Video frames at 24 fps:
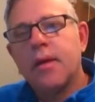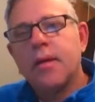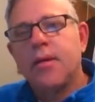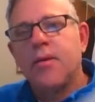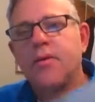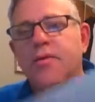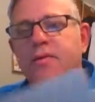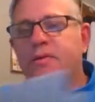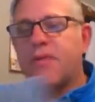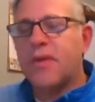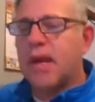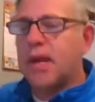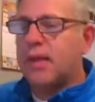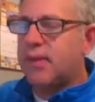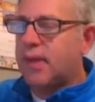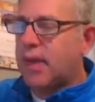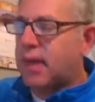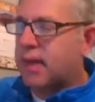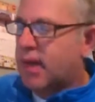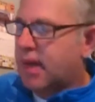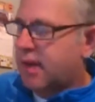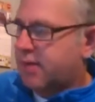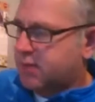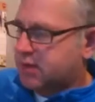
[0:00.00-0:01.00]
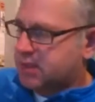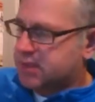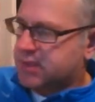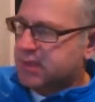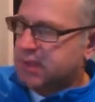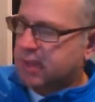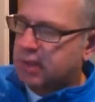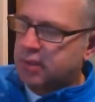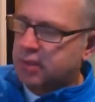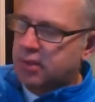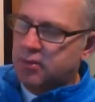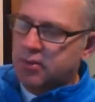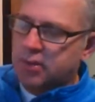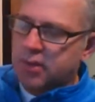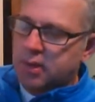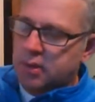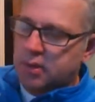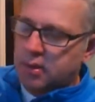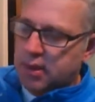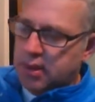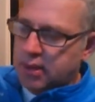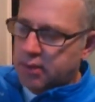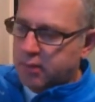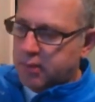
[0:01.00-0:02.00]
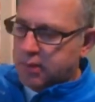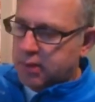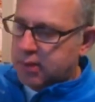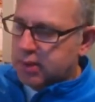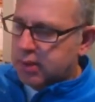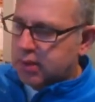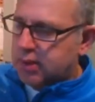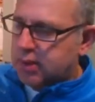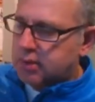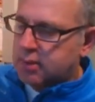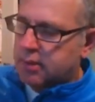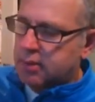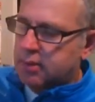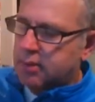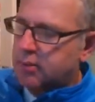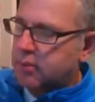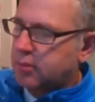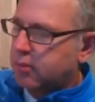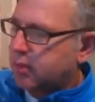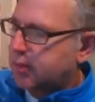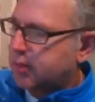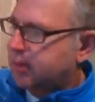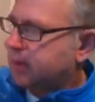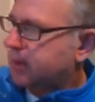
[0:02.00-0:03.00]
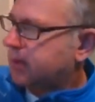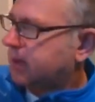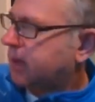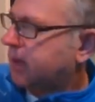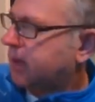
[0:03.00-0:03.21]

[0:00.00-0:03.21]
You find that average ticket on here like we did with